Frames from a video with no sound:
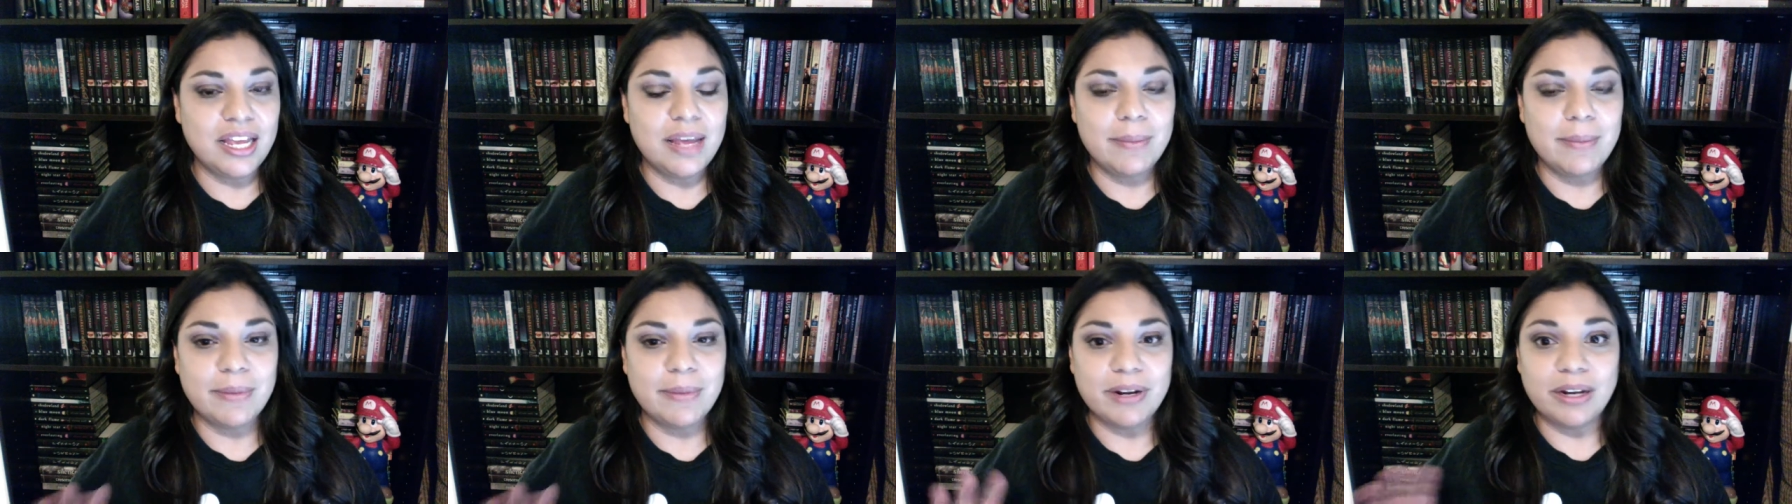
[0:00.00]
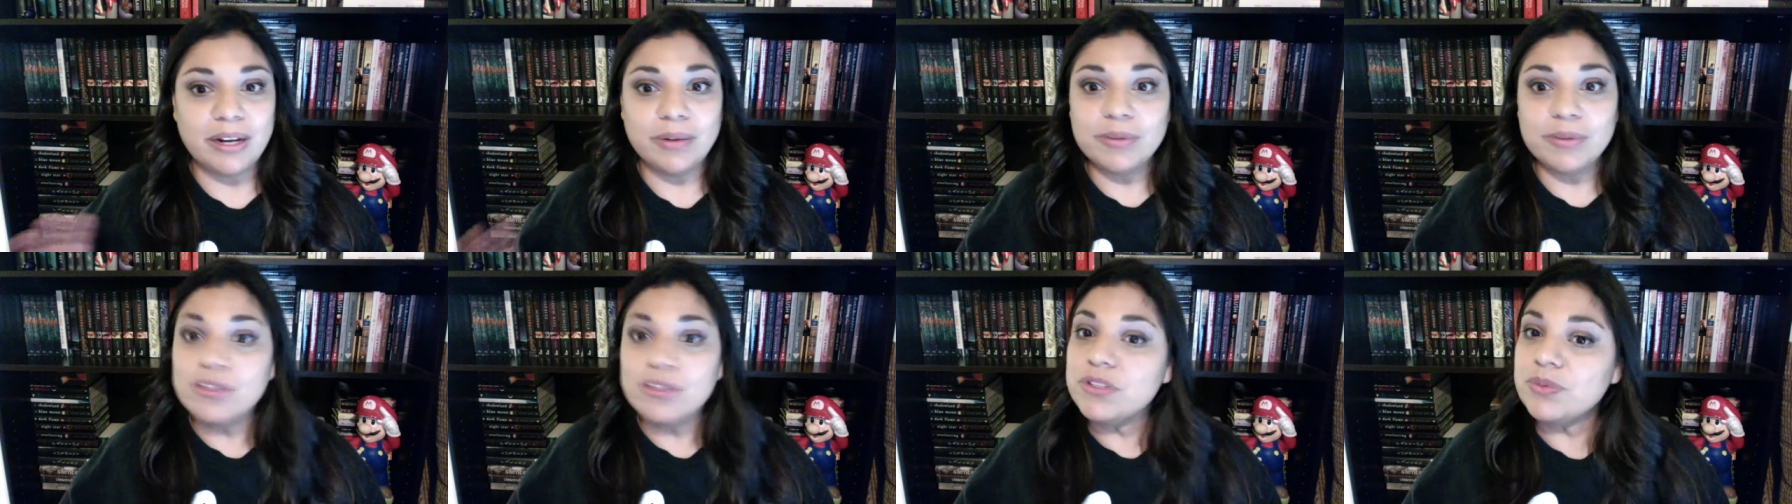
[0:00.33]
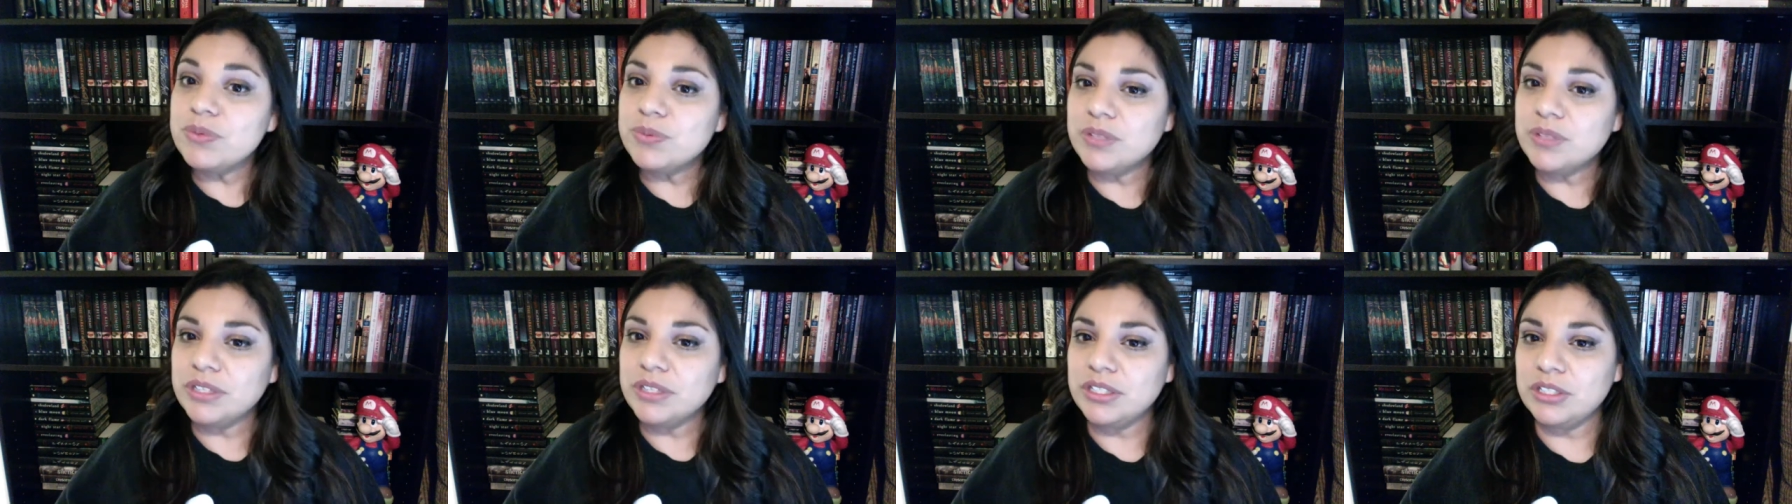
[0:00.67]
But I just
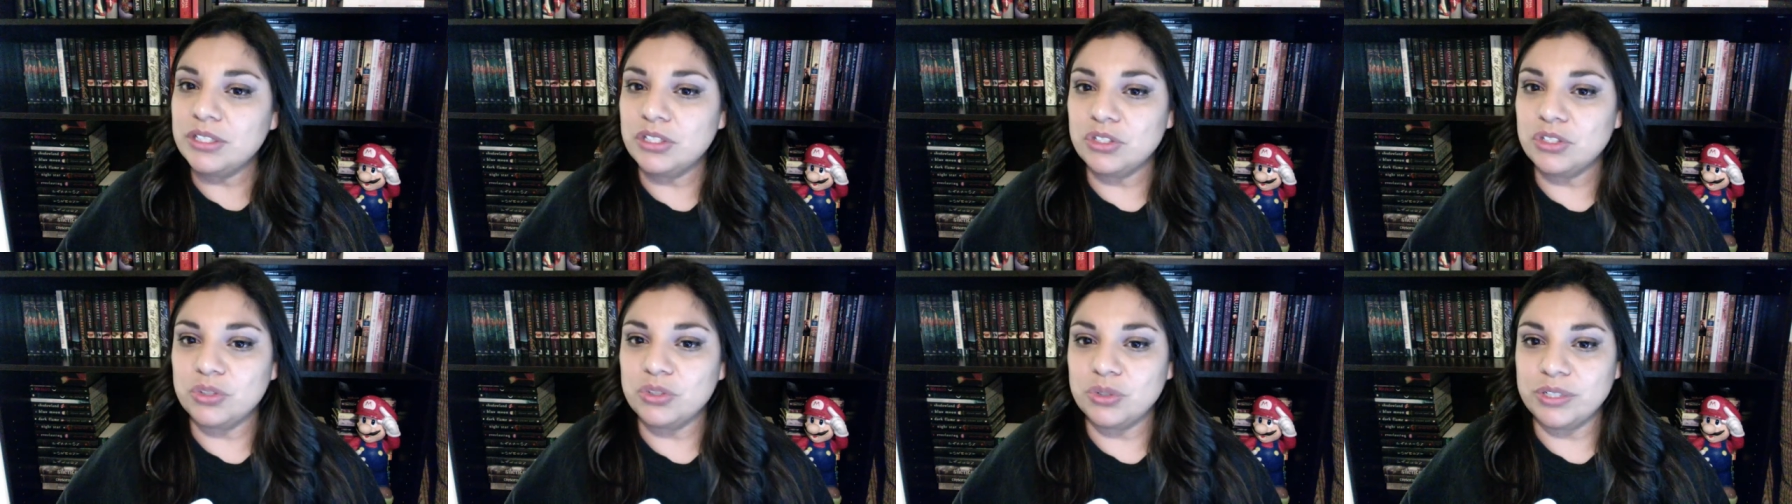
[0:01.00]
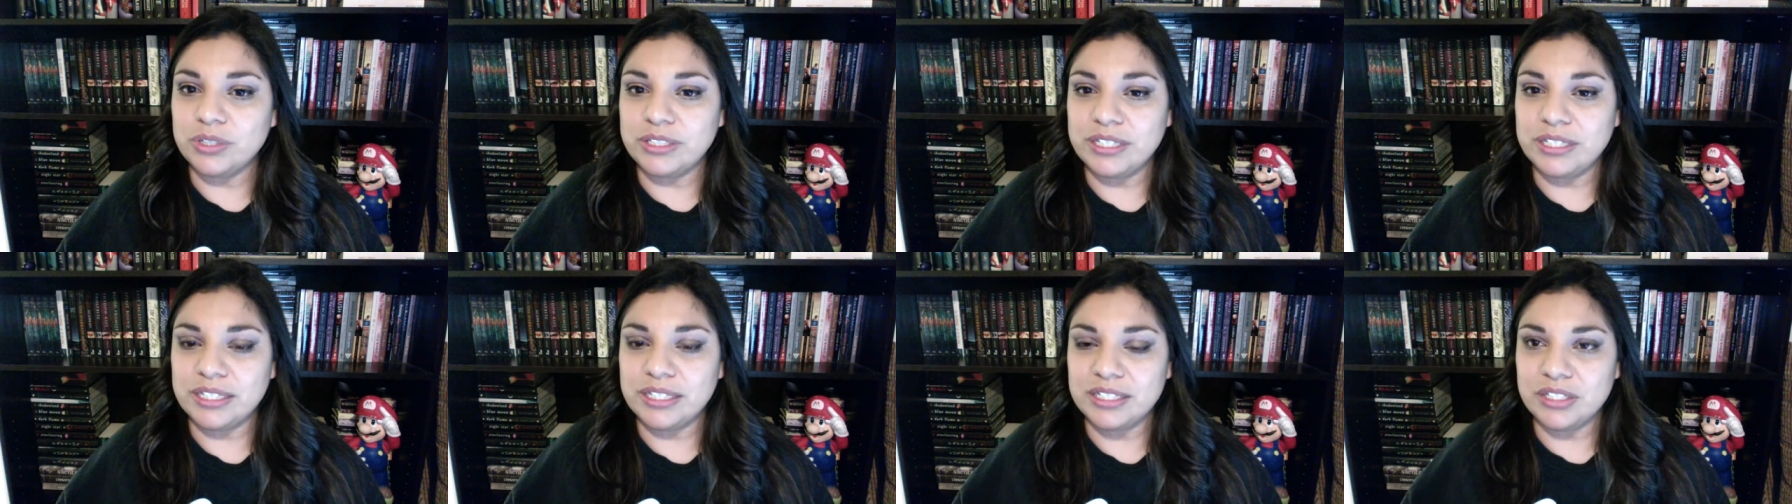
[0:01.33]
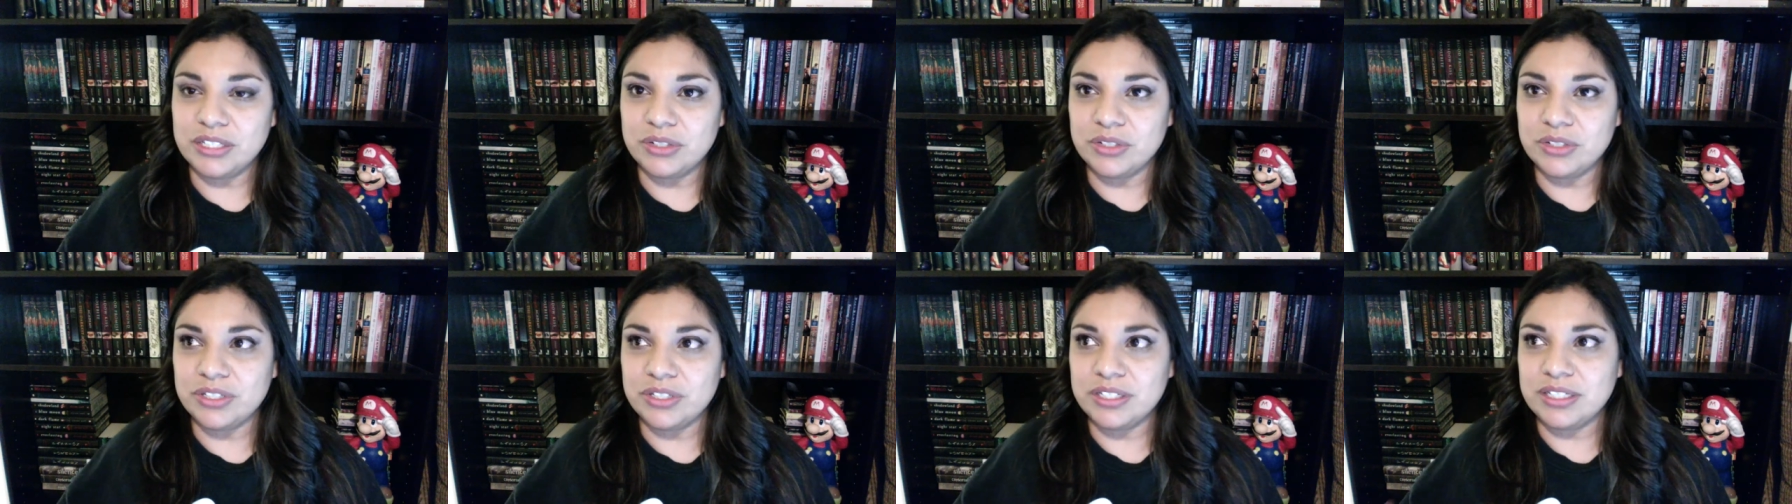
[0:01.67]
really enjoyed that
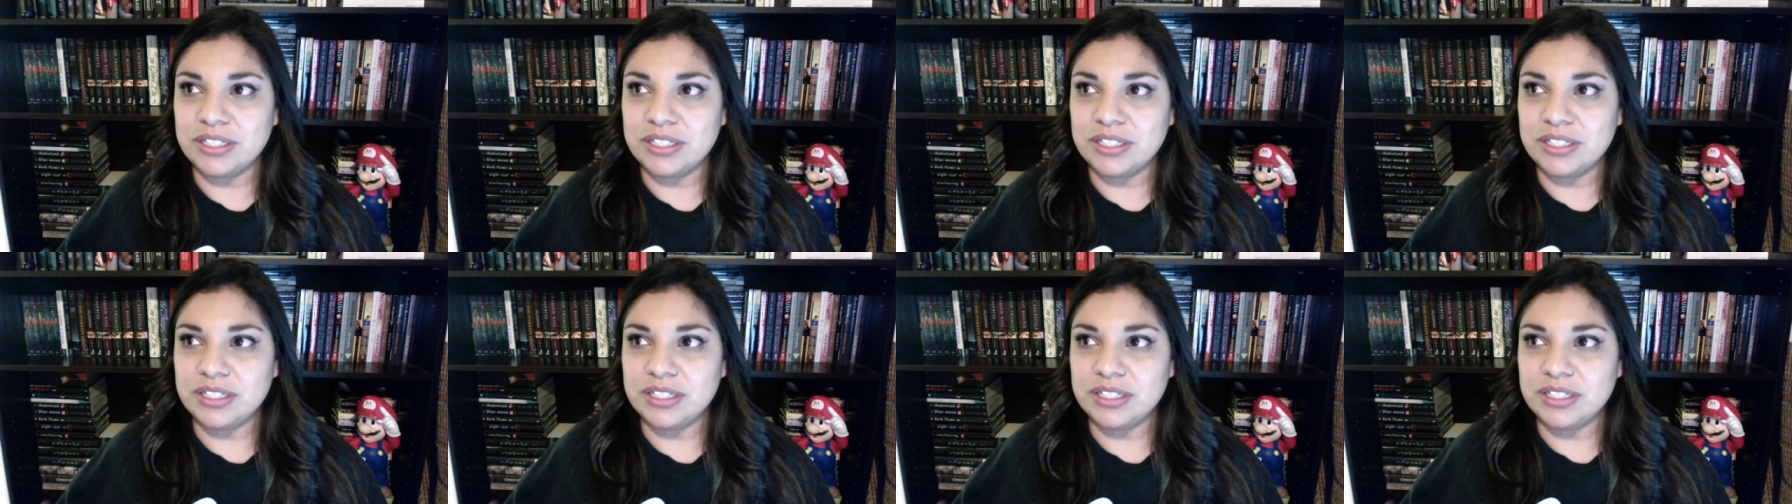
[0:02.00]
series,